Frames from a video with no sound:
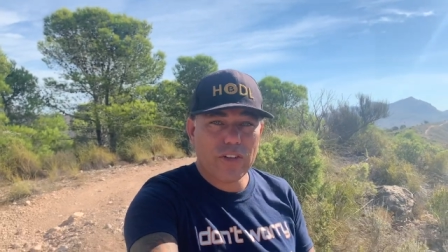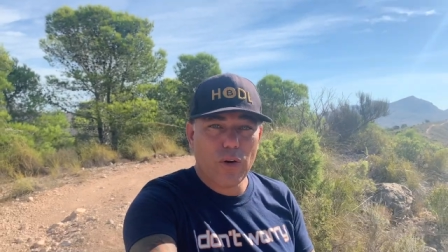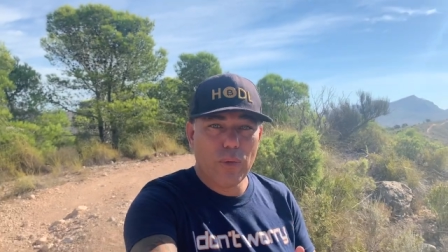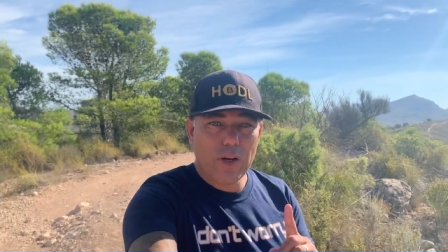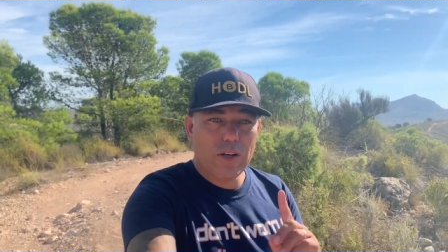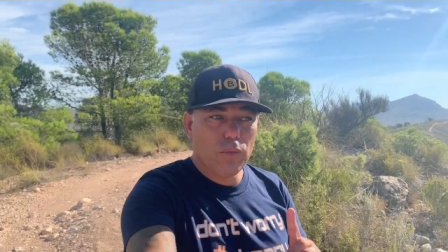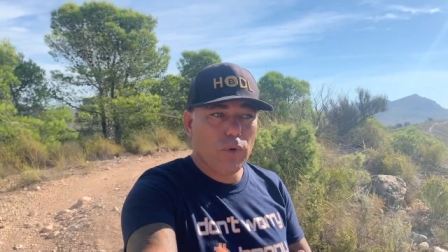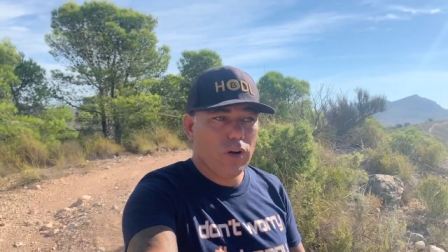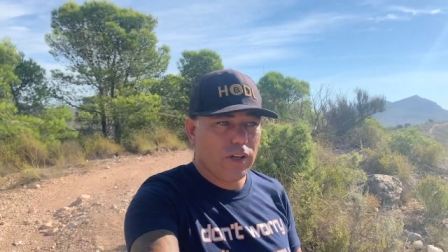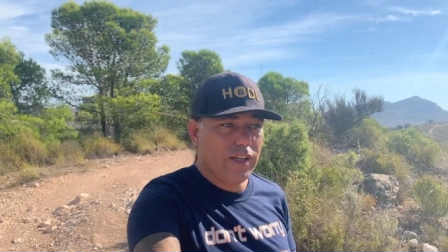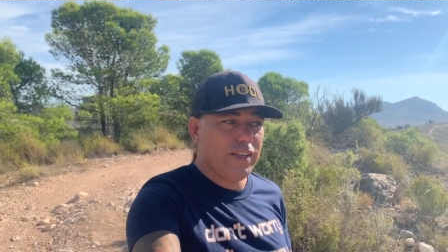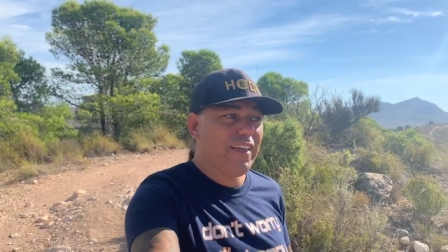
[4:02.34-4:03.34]
out where I'm
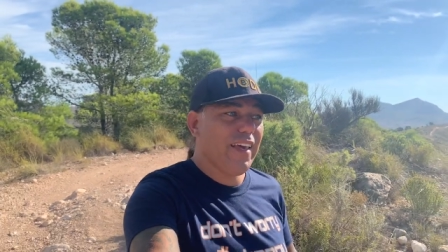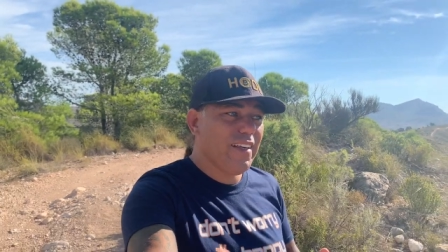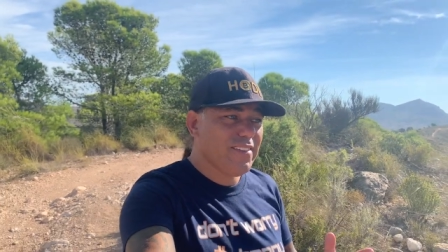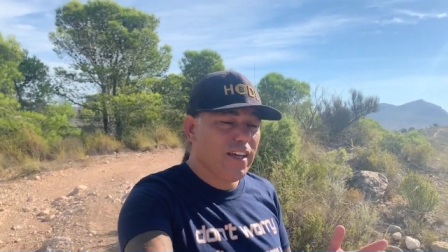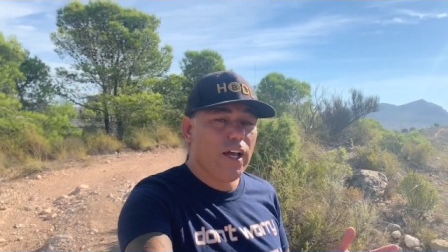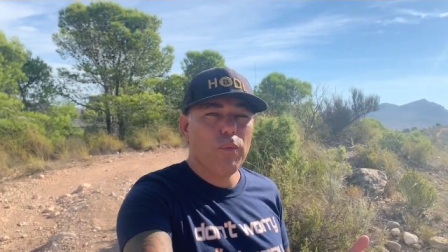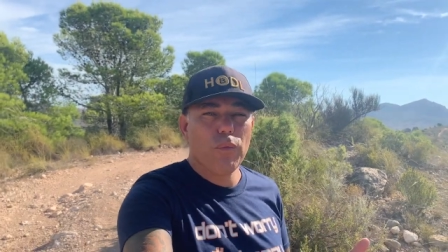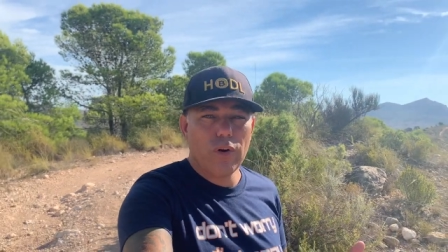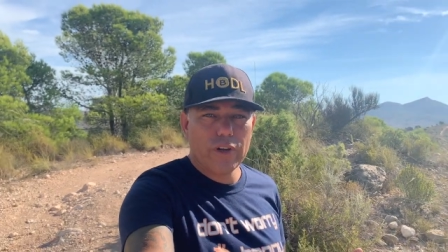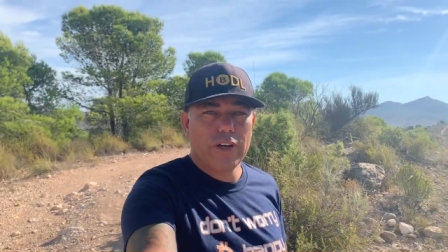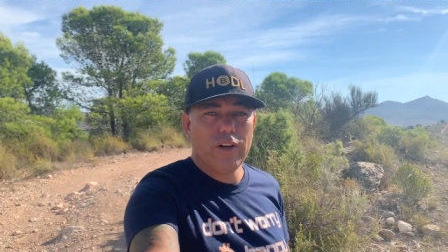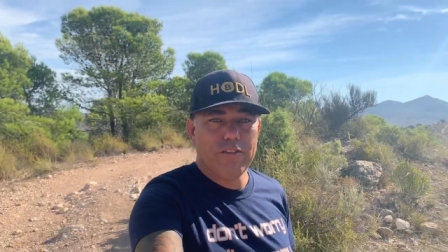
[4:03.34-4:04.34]
walking. Yes, I'm
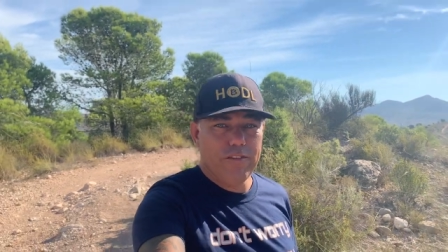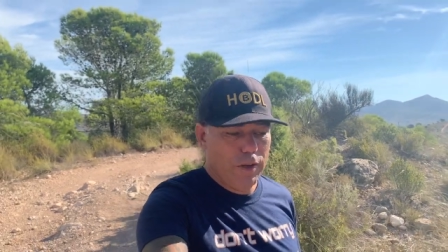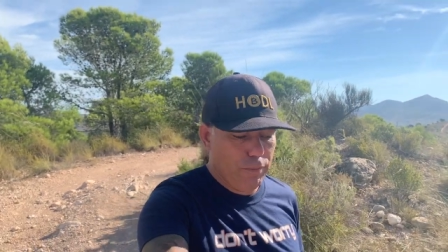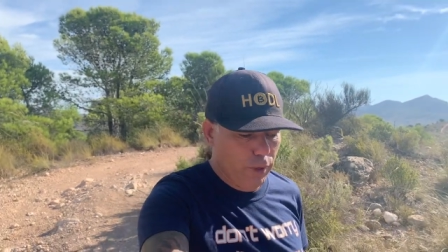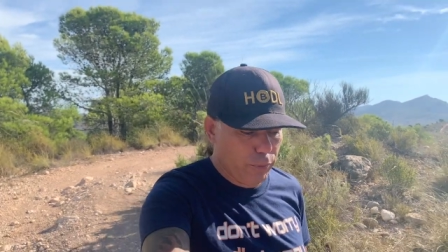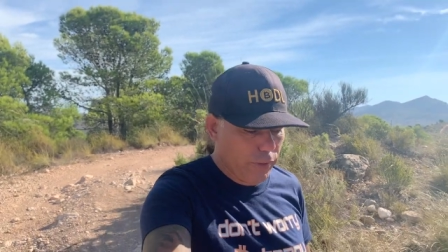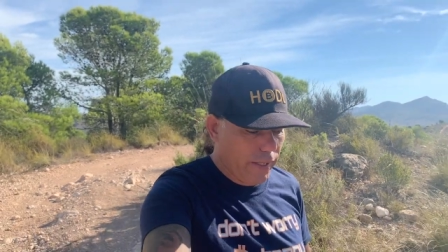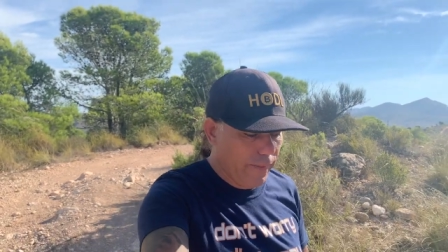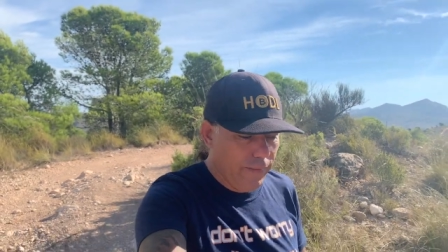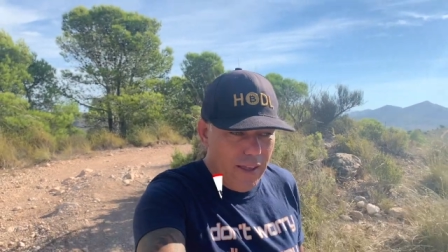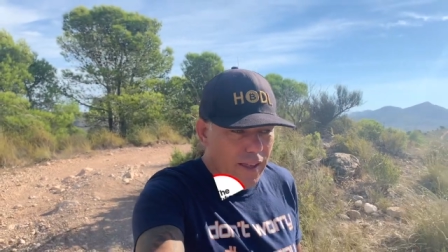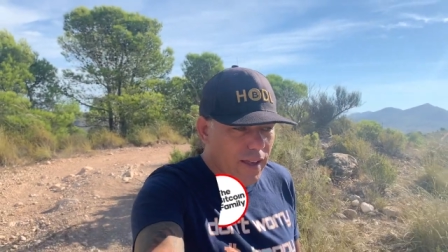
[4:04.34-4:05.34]
walking on flip-flops
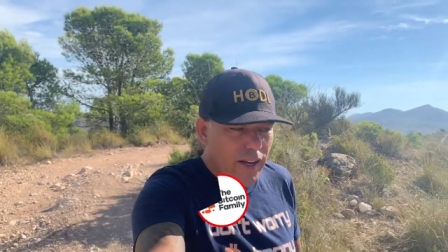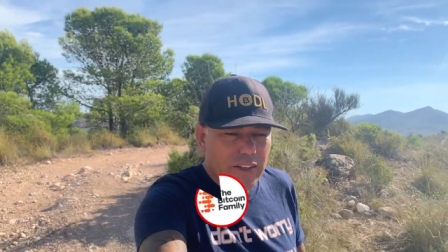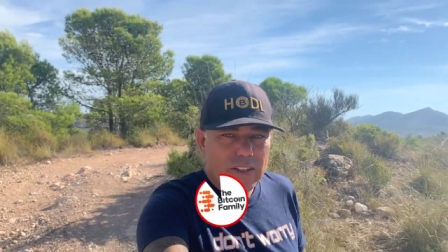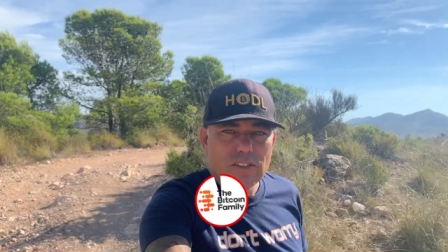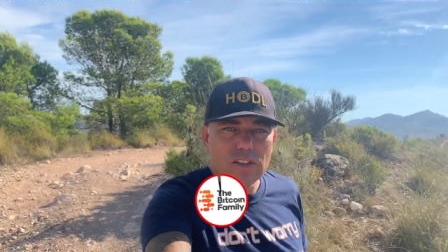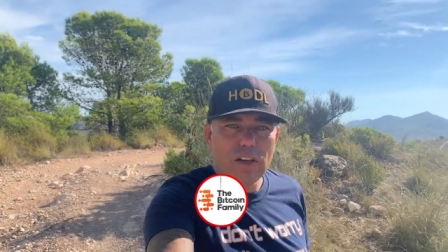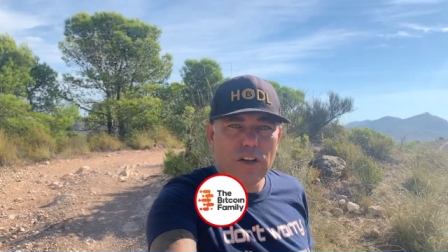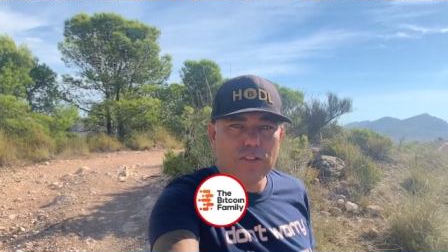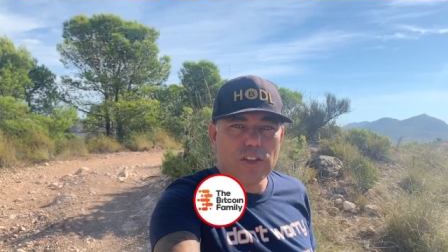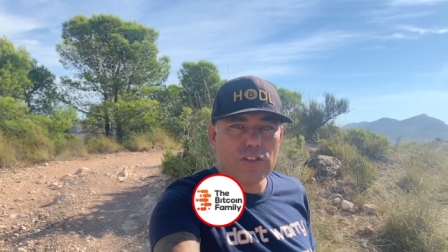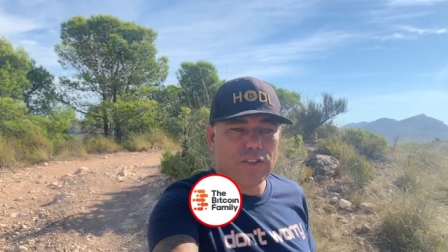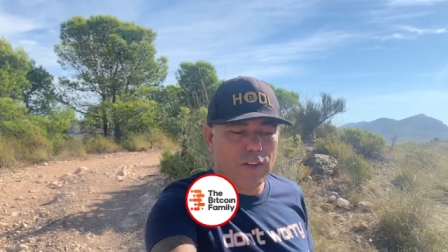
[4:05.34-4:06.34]
again. I just love
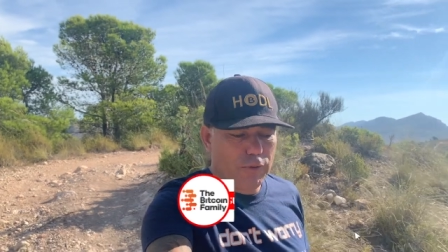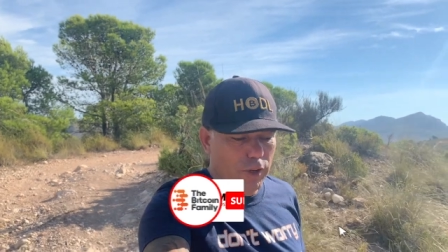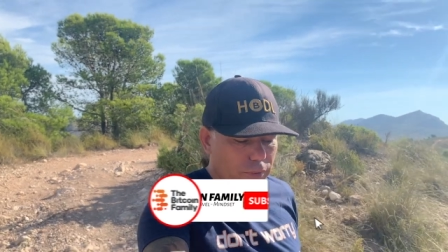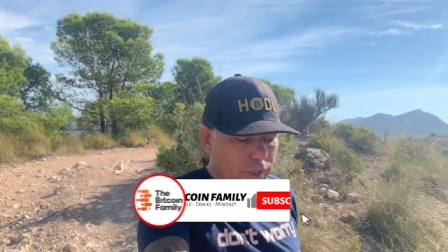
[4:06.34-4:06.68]
these flip-flops.